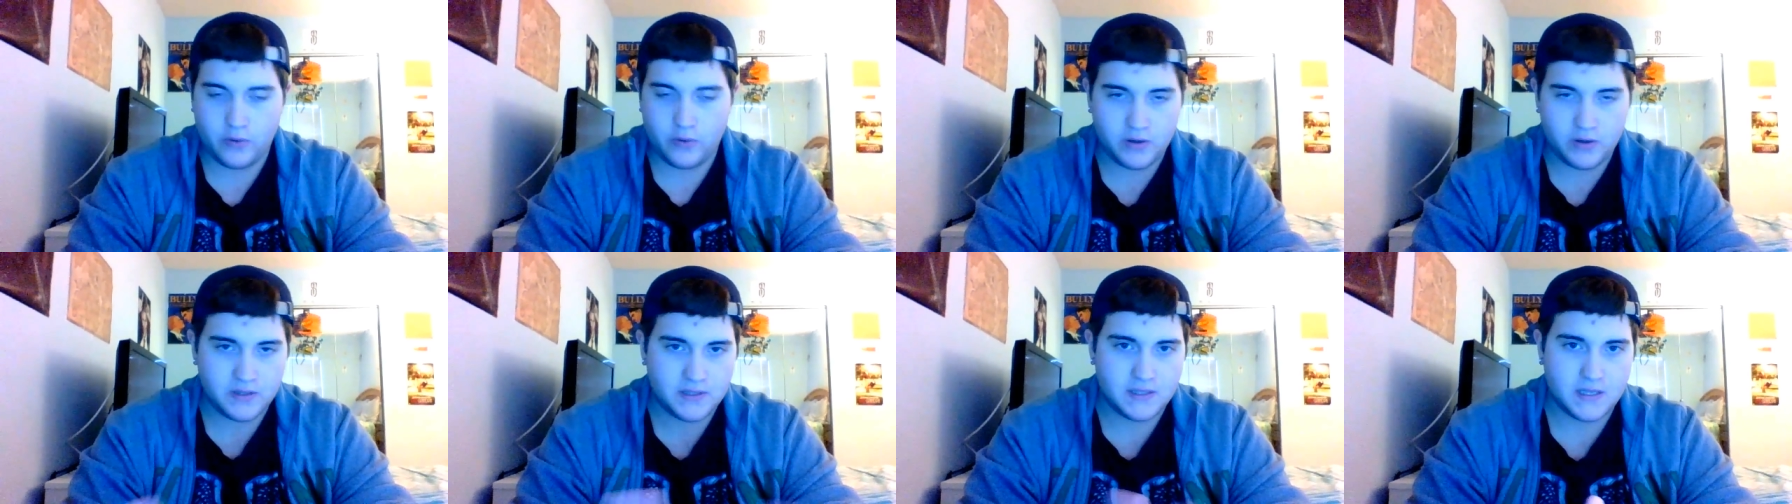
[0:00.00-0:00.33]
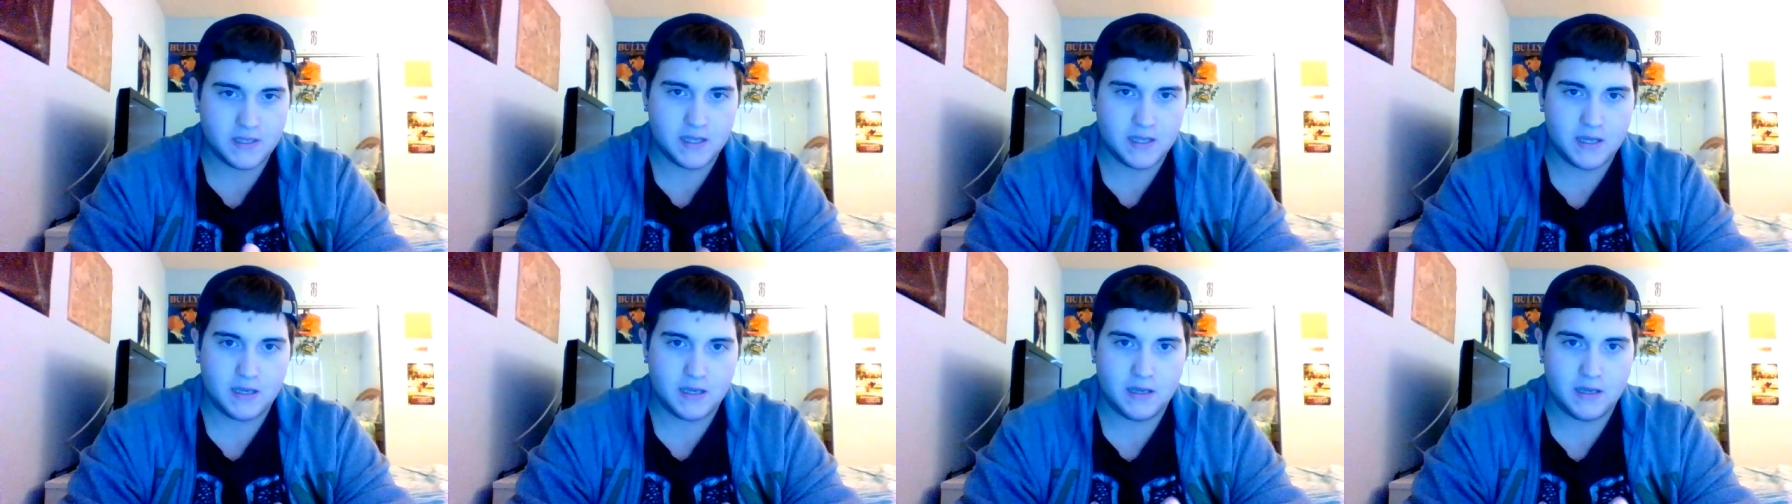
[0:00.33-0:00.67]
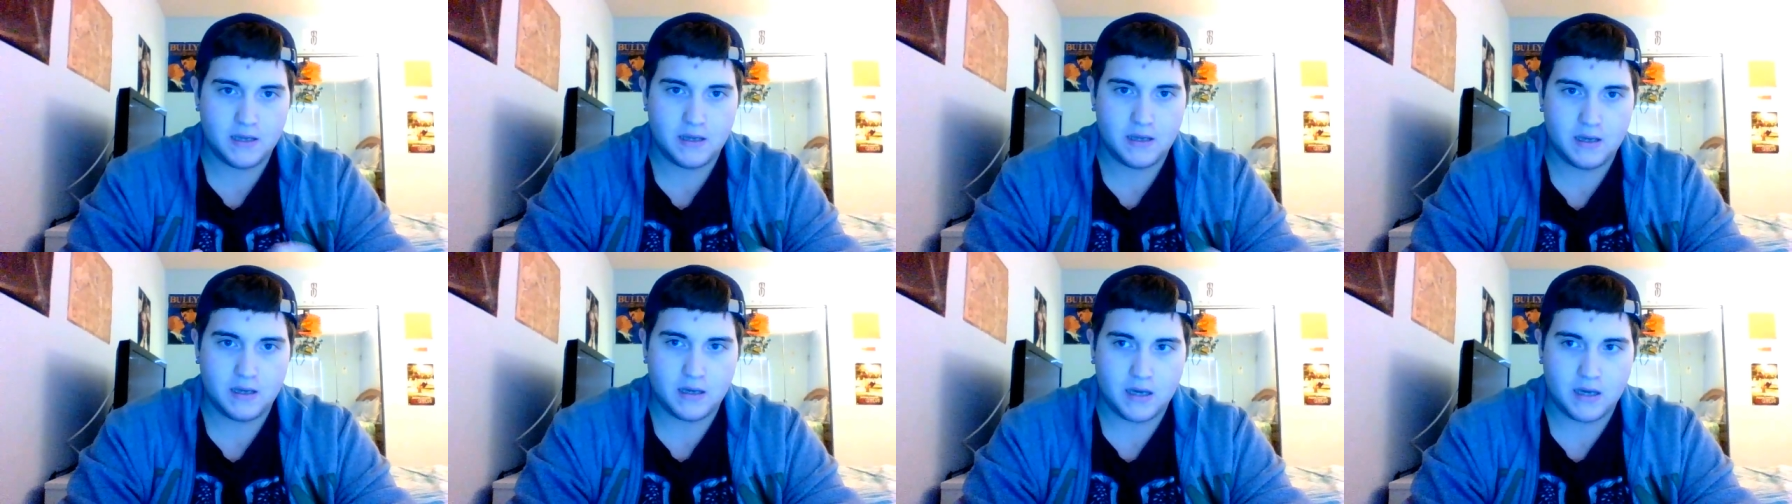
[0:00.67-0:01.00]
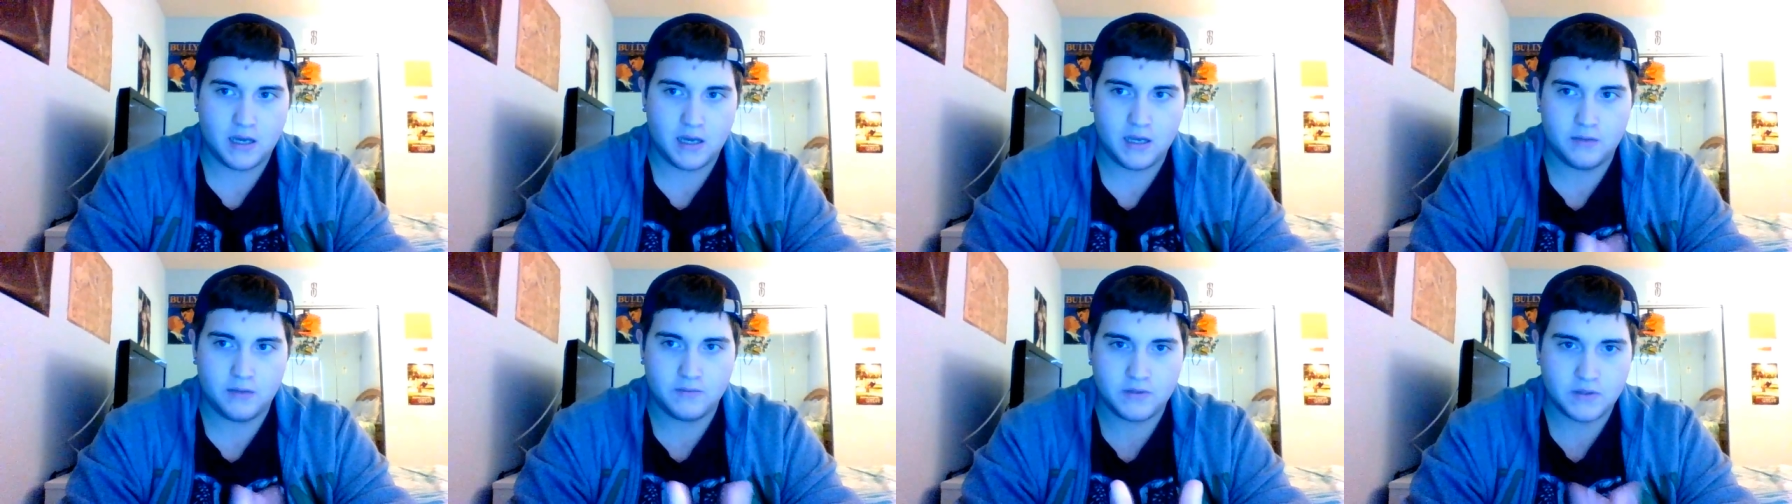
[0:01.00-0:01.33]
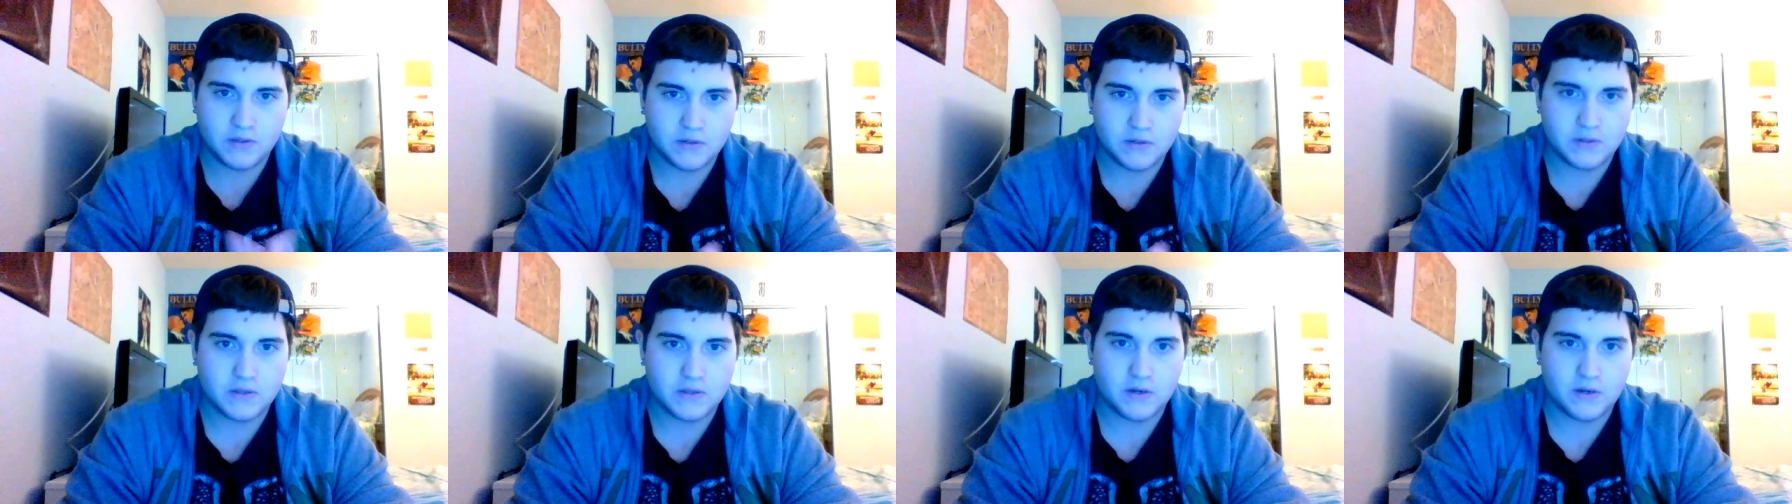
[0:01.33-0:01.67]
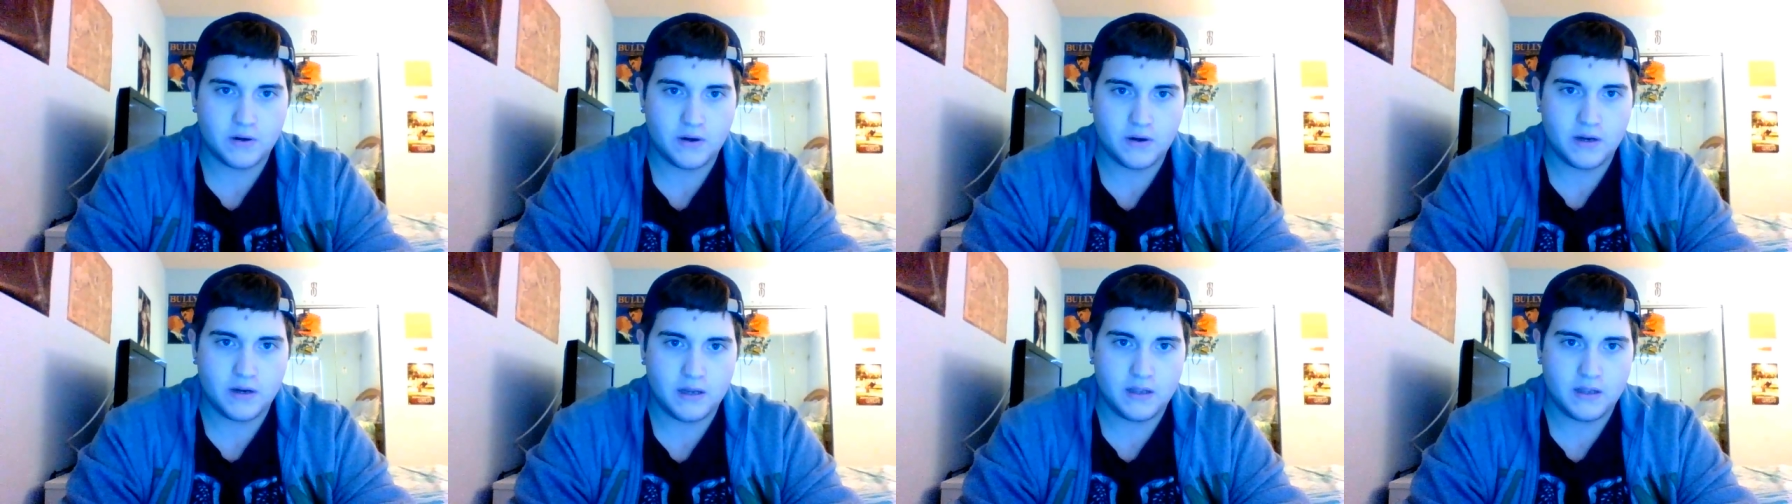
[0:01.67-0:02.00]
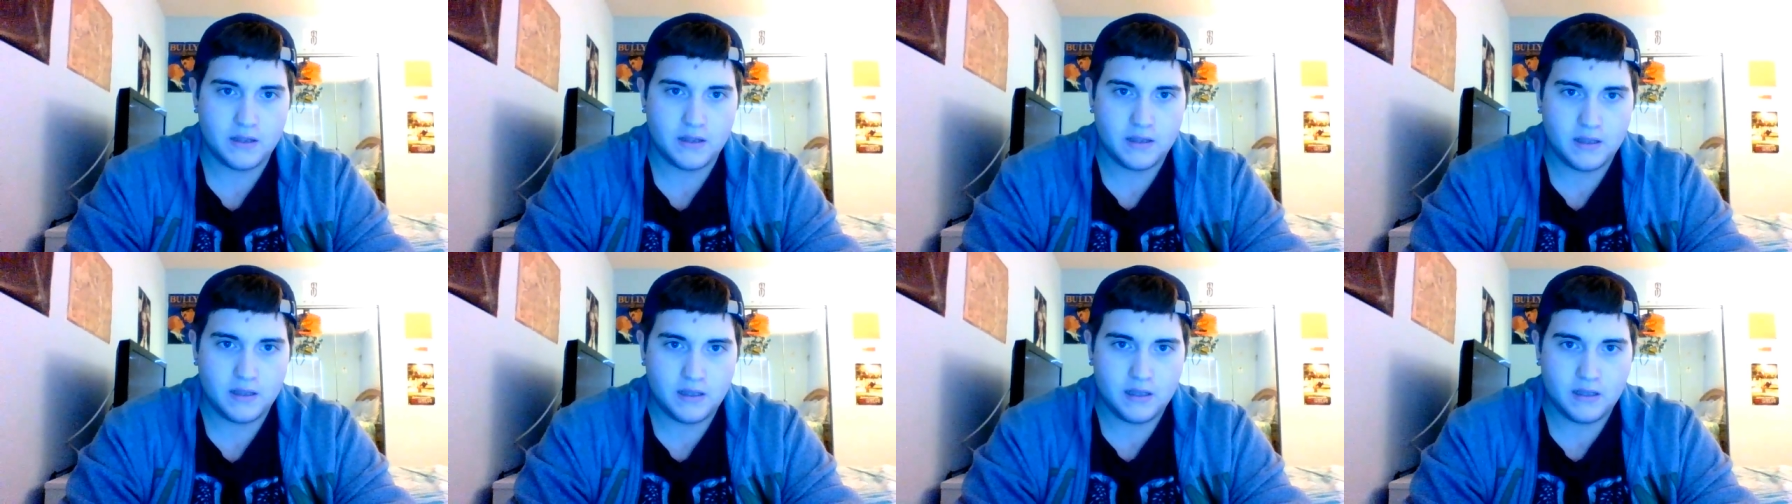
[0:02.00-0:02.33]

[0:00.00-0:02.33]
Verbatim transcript: want to say I am so sorry